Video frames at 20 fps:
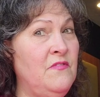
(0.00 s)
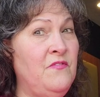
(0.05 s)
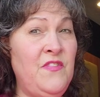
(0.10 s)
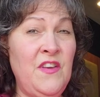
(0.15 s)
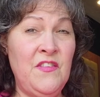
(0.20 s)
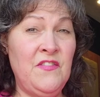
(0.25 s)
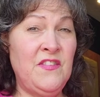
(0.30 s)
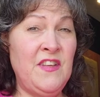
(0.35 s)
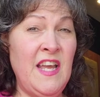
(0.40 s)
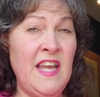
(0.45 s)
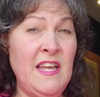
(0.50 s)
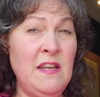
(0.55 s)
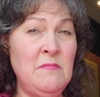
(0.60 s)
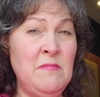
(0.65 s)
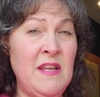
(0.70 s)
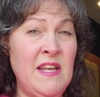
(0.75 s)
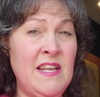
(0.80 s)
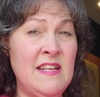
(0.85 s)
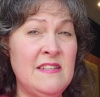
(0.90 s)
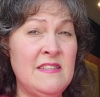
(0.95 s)
15
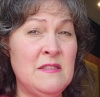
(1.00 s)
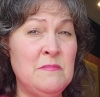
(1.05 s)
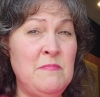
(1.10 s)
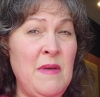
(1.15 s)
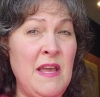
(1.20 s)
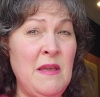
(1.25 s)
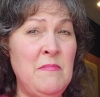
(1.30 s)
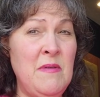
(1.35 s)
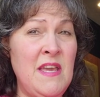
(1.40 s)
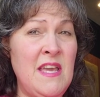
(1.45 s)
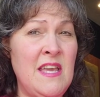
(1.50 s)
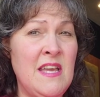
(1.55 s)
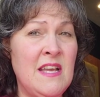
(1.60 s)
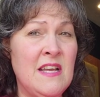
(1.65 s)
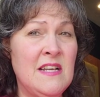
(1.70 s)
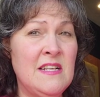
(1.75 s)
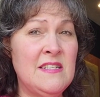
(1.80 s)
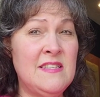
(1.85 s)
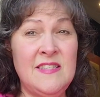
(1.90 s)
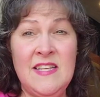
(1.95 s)
minutes, maybe
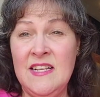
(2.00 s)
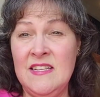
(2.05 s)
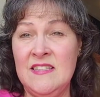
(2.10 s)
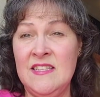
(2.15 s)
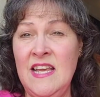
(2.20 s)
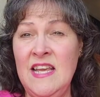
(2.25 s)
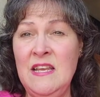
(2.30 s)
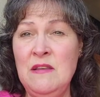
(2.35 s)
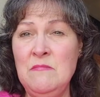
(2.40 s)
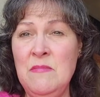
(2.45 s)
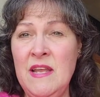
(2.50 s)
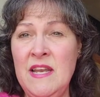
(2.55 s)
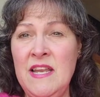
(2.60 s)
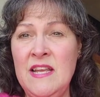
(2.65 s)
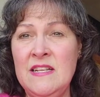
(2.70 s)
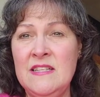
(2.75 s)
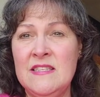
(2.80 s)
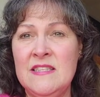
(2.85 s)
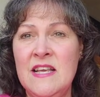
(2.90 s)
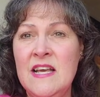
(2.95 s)
16
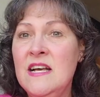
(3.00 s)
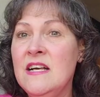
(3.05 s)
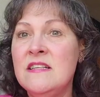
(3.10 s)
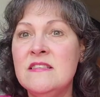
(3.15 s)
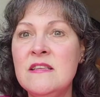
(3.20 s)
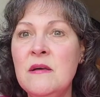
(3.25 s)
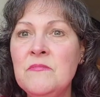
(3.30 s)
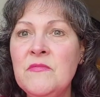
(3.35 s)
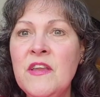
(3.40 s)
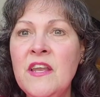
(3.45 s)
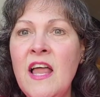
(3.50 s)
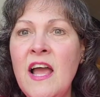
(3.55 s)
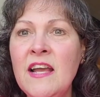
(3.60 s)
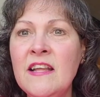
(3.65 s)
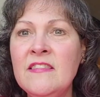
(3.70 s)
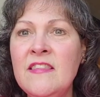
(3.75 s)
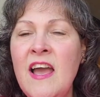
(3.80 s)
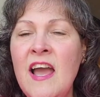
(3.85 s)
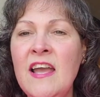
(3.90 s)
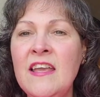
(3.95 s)
minutes, something
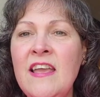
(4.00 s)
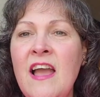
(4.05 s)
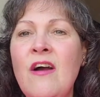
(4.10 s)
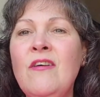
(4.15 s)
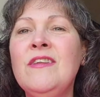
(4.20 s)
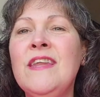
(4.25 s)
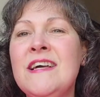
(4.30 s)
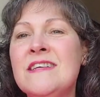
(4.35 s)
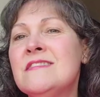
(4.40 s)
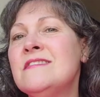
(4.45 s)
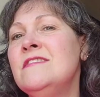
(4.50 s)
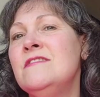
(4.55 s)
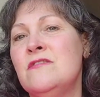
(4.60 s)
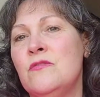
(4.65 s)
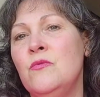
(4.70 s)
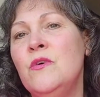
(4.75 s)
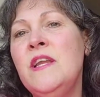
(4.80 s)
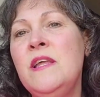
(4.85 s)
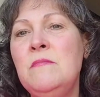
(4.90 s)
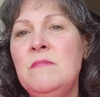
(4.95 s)
like that. Y'all, less than
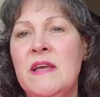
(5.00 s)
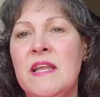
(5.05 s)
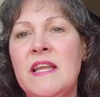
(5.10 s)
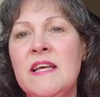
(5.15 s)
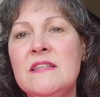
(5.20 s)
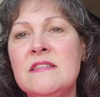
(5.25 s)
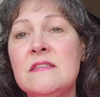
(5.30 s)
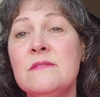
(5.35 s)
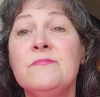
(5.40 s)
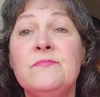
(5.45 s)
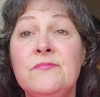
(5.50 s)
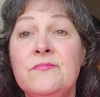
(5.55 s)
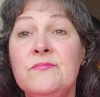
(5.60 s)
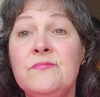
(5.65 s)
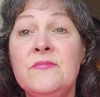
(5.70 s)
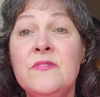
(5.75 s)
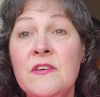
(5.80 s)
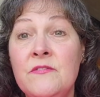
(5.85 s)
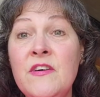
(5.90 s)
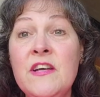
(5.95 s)
20 minutes,
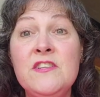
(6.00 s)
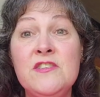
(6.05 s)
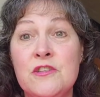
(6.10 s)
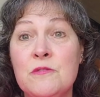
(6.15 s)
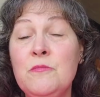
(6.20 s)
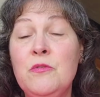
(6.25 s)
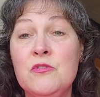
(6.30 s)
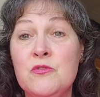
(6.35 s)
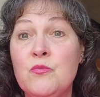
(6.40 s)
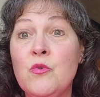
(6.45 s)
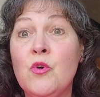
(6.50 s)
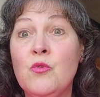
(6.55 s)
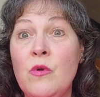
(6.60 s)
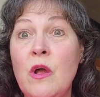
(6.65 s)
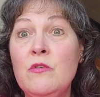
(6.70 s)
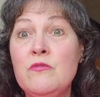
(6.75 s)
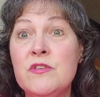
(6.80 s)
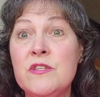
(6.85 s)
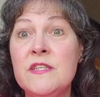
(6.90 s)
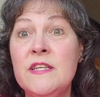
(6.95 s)
the vegetables were
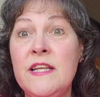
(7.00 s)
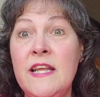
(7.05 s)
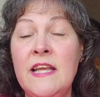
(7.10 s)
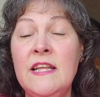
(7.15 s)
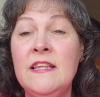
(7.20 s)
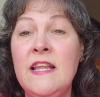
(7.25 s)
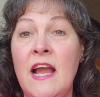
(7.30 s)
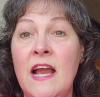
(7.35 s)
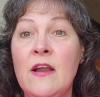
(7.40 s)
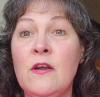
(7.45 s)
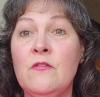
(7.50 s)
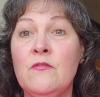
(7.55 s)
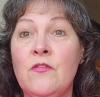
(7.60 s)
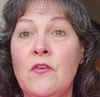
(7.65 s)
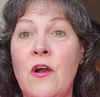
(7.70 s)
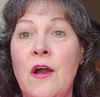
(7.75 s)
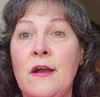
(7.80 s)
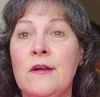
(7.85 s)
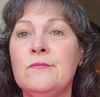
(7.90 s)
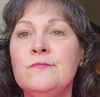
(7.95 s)
roasted in the air
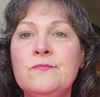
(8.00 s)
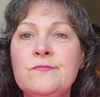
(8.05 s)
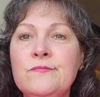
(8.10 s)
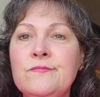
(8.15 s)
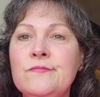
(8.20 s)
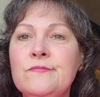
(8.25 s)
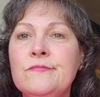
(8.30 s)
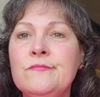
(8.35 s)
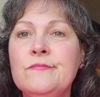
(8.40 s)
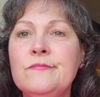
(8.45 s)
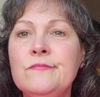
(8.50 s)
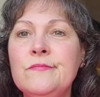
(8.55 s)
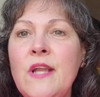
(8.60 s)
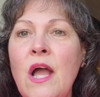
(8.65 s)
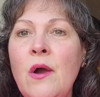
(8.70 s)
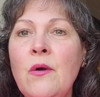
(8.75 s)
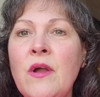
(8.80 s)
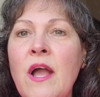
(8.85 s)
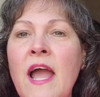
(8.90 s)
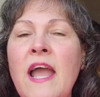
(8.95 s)
fryer
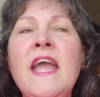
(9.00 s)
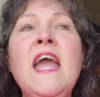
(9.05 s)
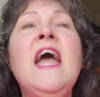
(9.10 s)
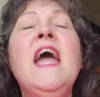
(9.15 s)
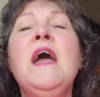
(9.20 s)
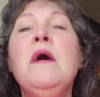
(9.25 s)
okay?